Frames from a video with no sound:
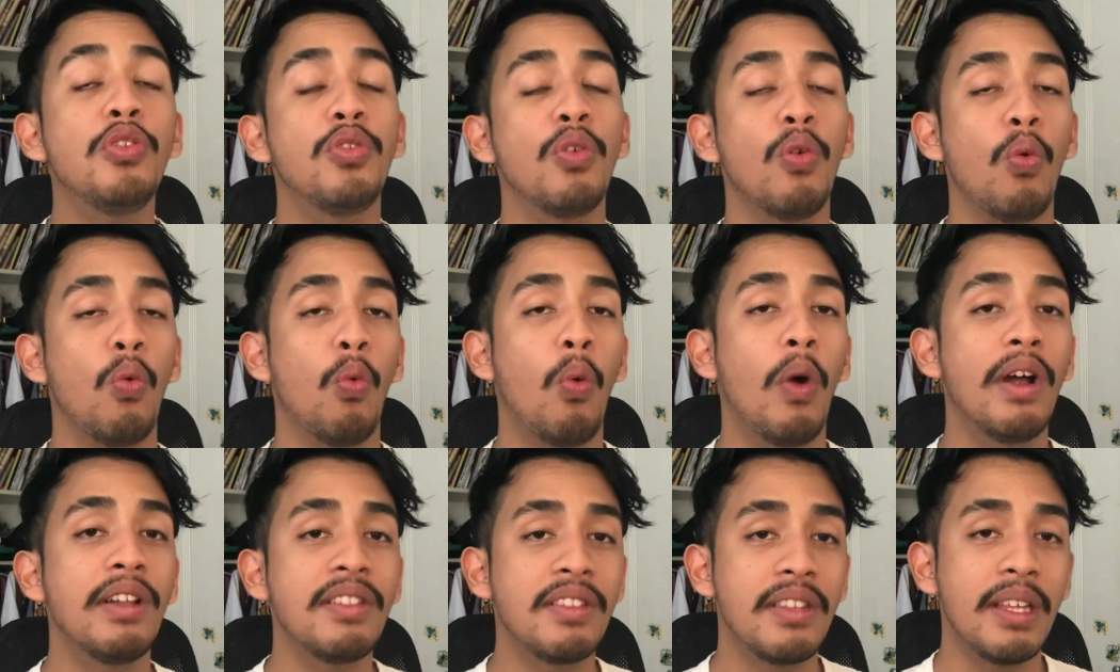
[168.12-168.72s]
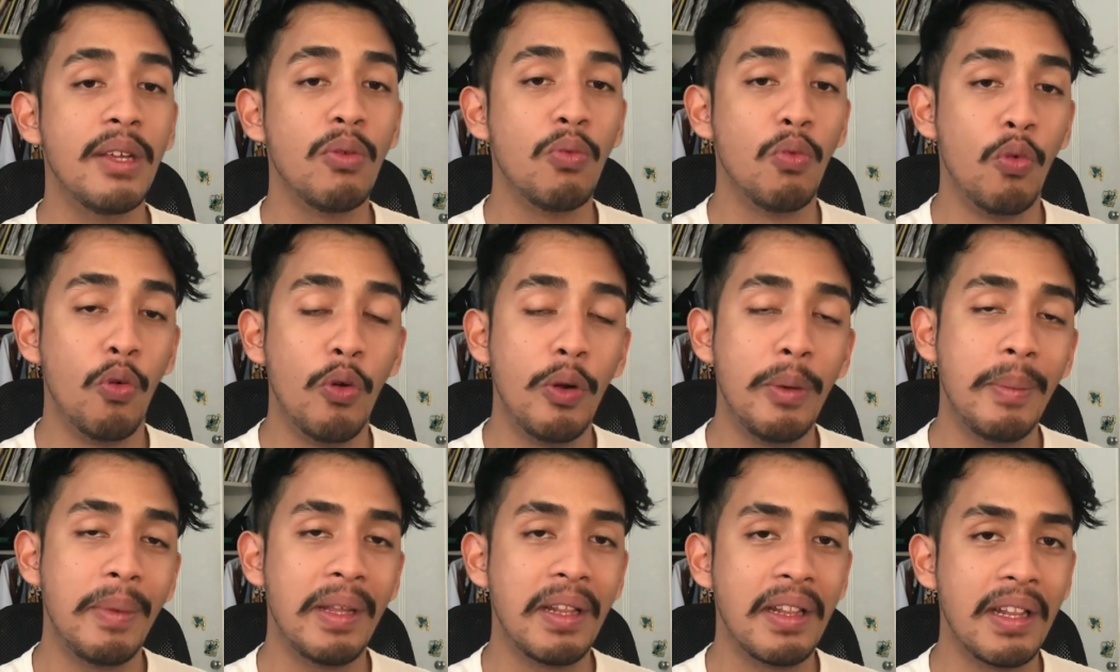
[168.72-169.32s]
one thing
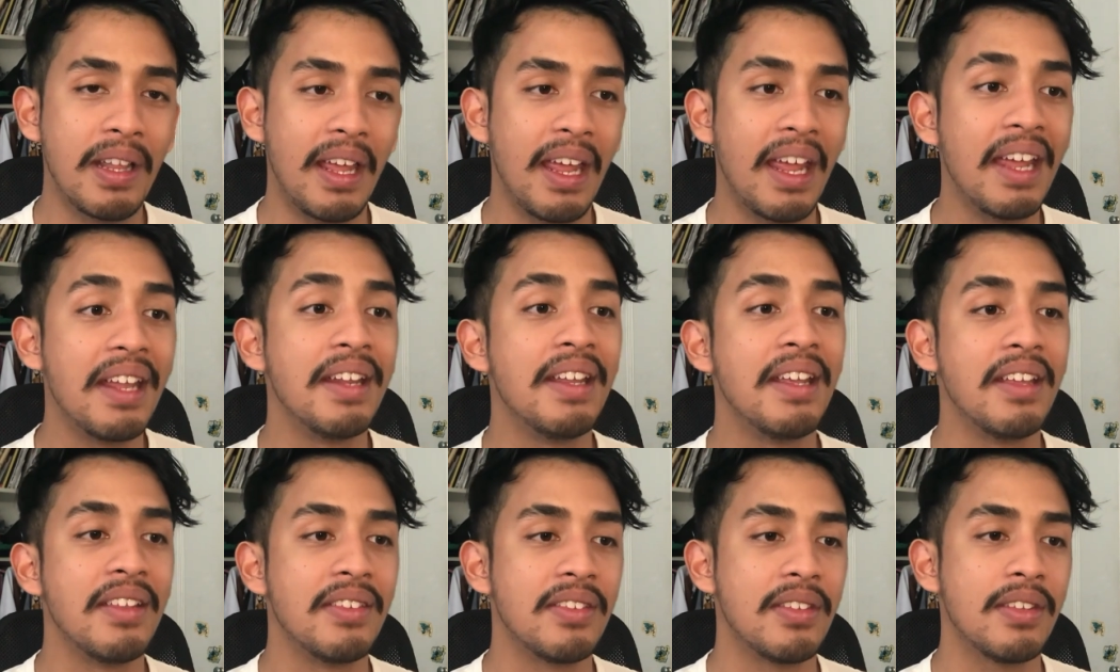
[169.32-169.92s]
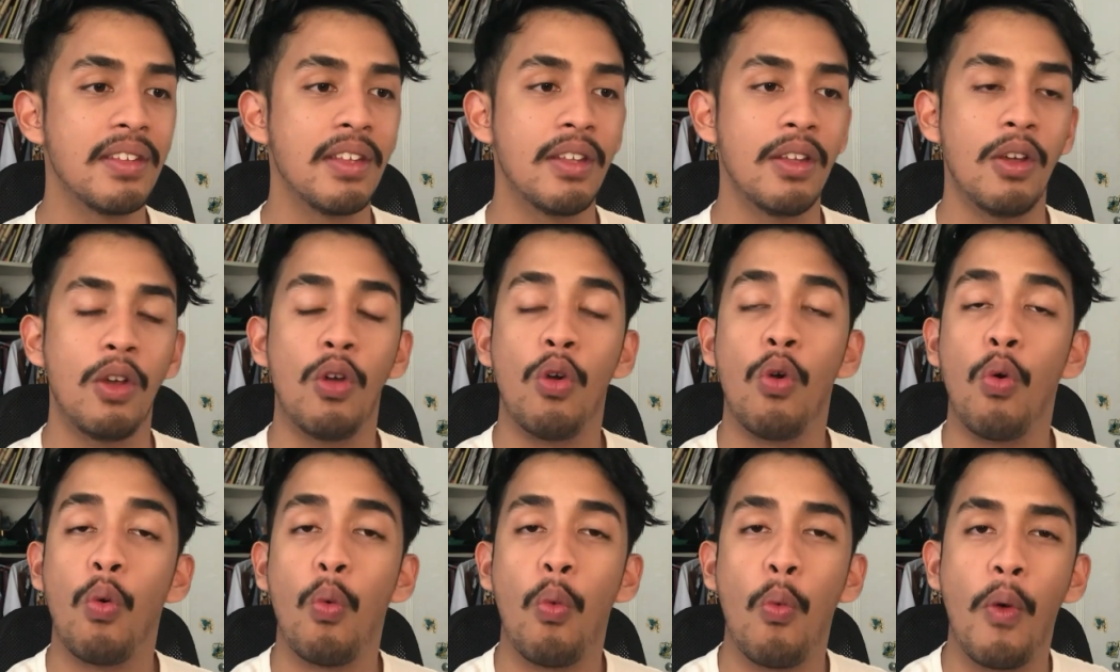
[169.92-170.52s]
women hate is
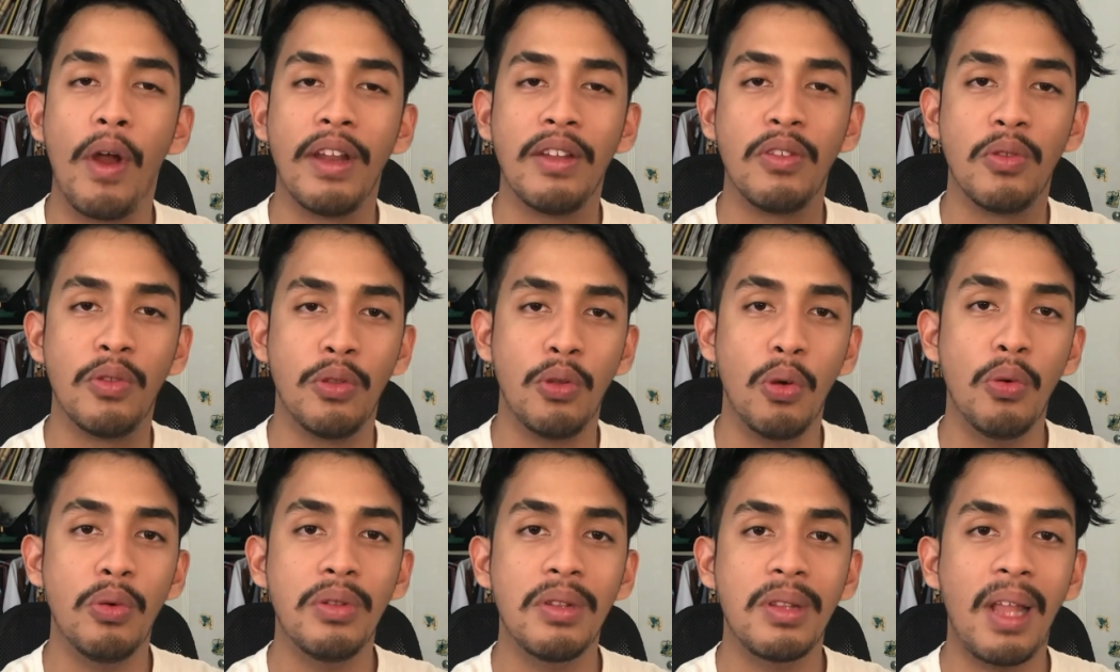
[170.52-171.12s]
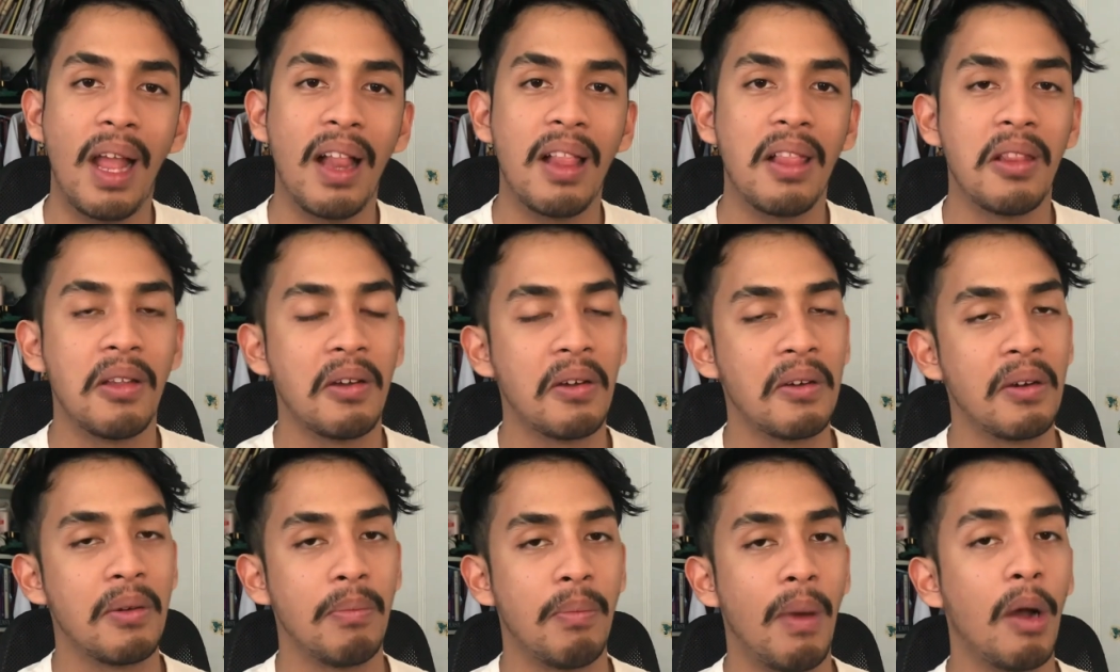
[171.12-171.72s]
when you don't tell her
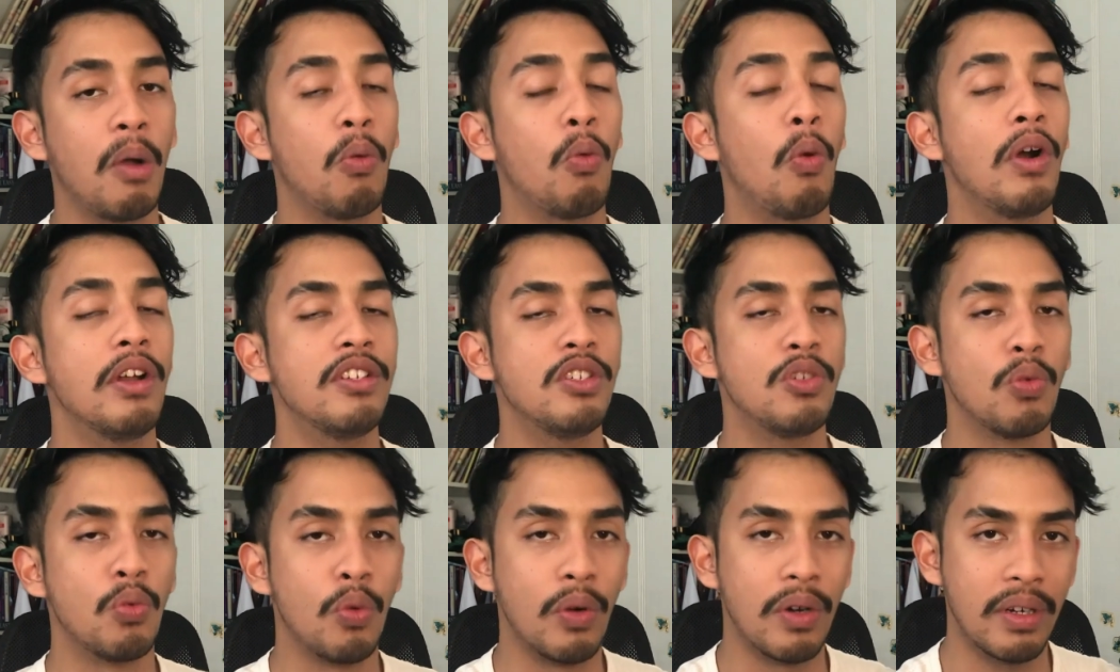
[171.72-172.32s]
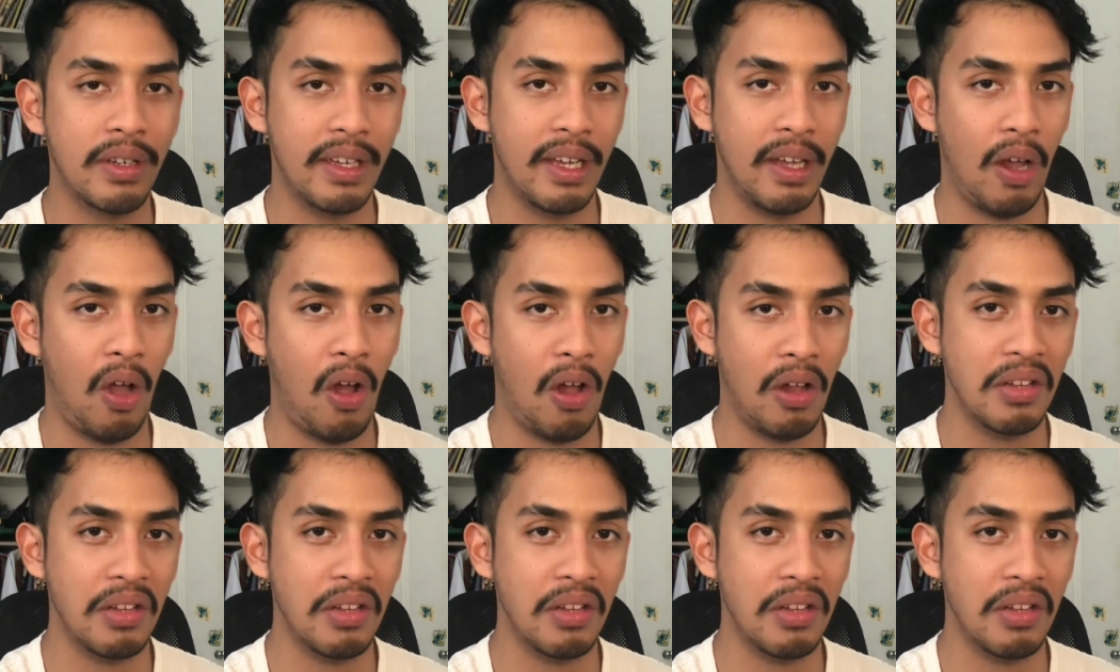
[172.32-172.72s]
about what you're working on.